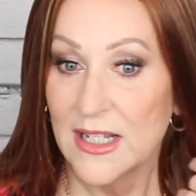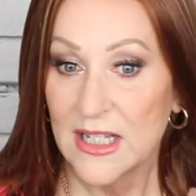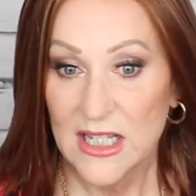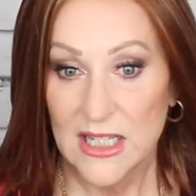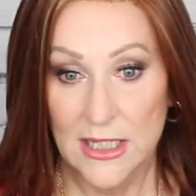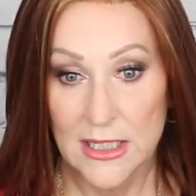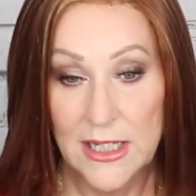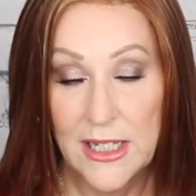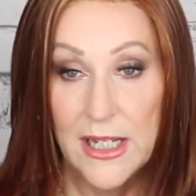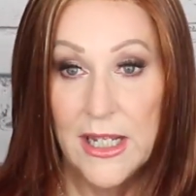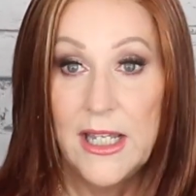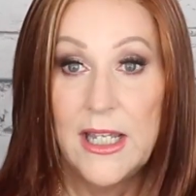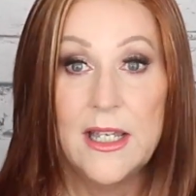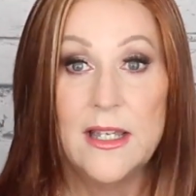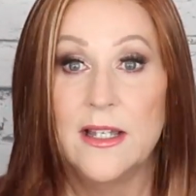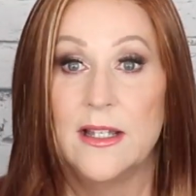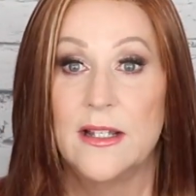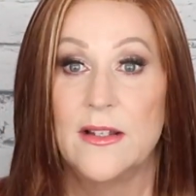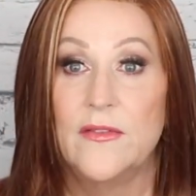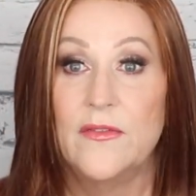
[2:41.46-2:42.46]

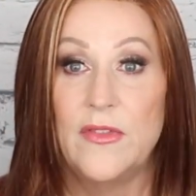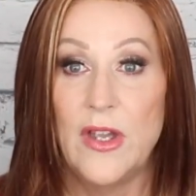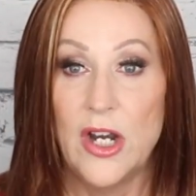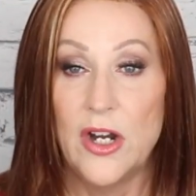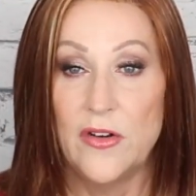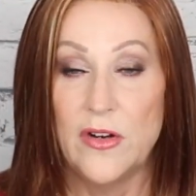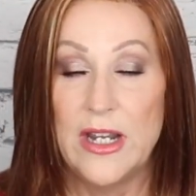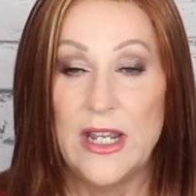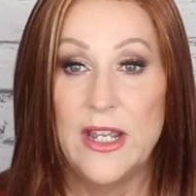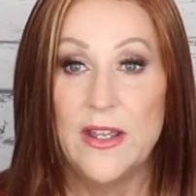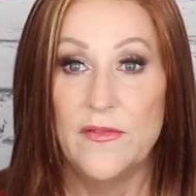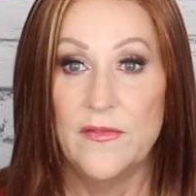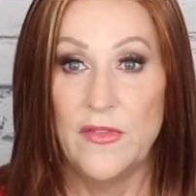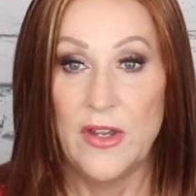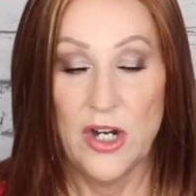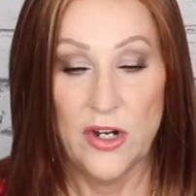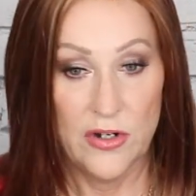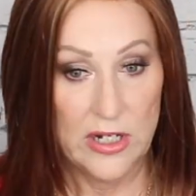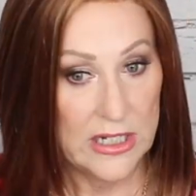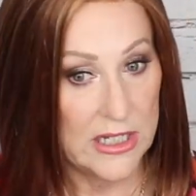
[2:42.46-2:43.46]
Sleek, very,
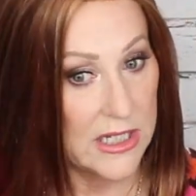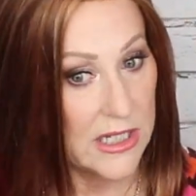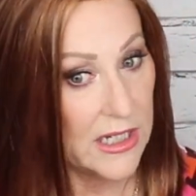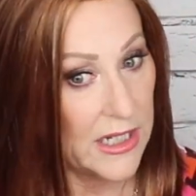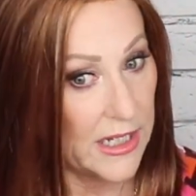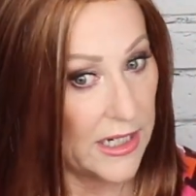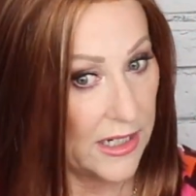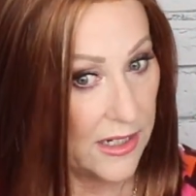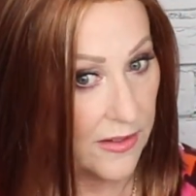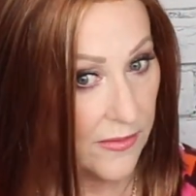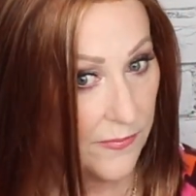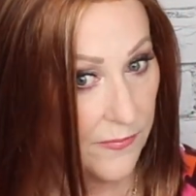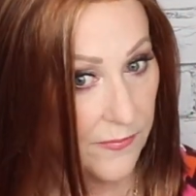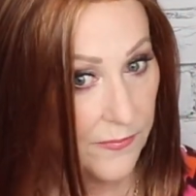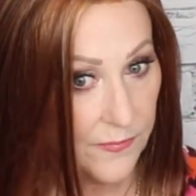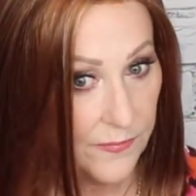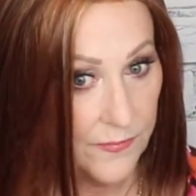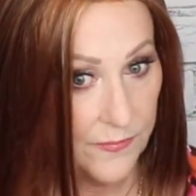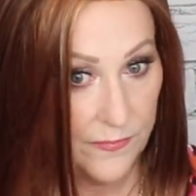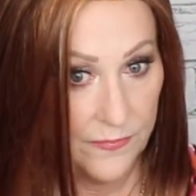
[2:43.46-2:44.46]
very sleek.
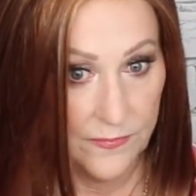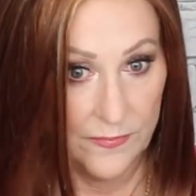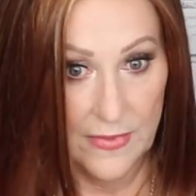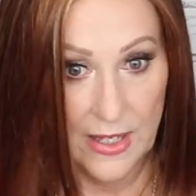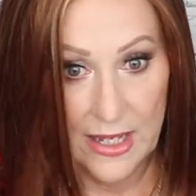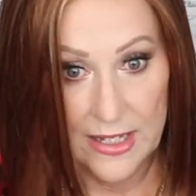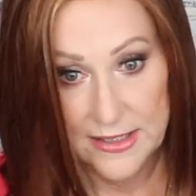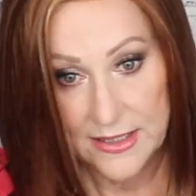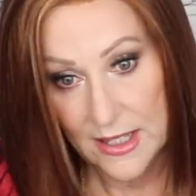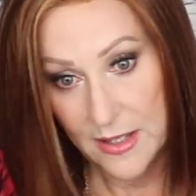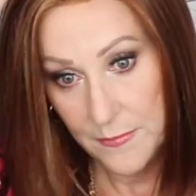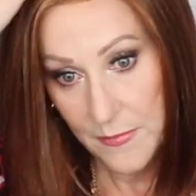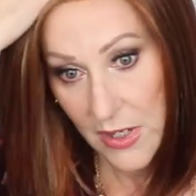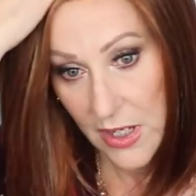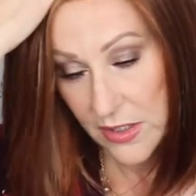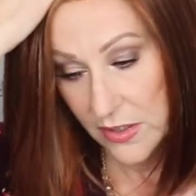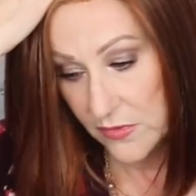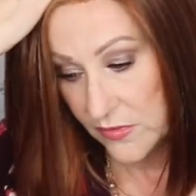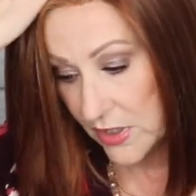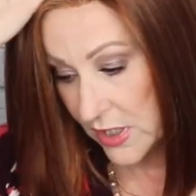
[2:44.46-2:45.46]
Has that
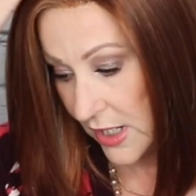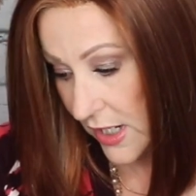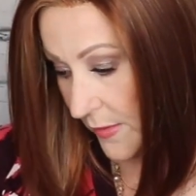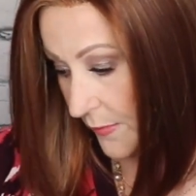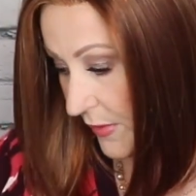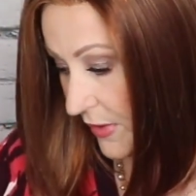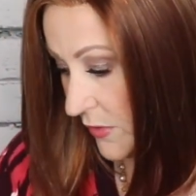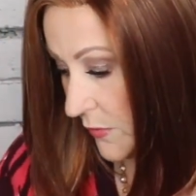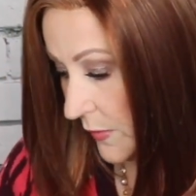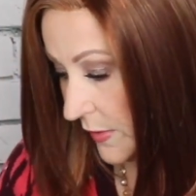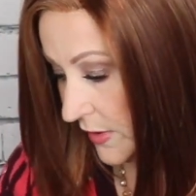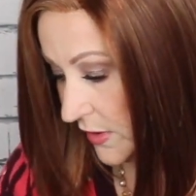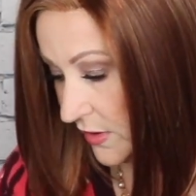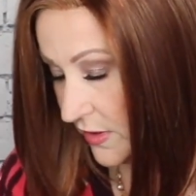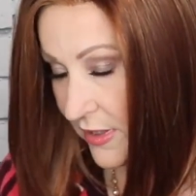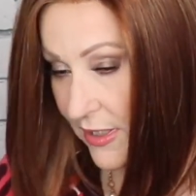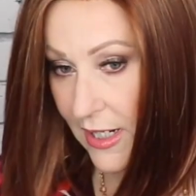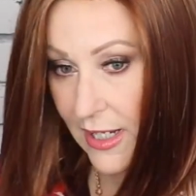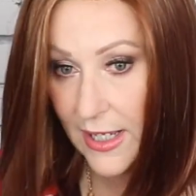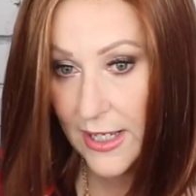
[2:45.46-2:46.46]
monotop as we
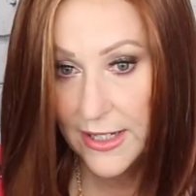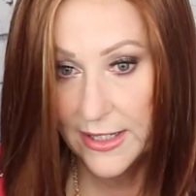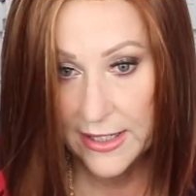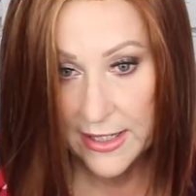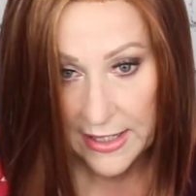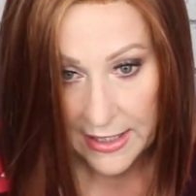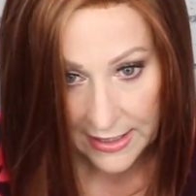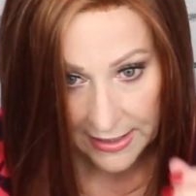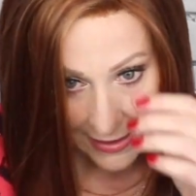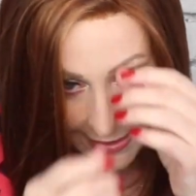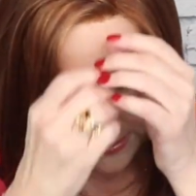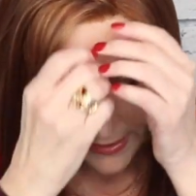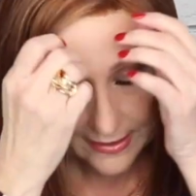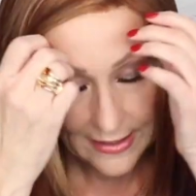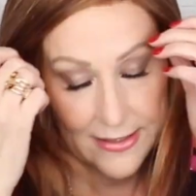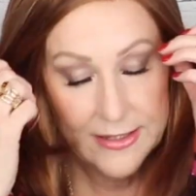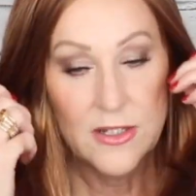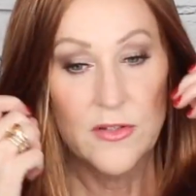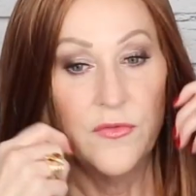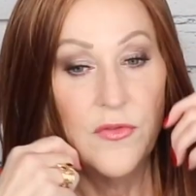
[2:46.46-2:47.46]
looked at,
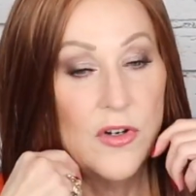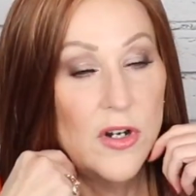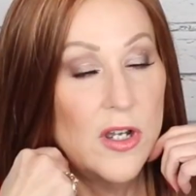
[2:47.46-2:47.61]
lace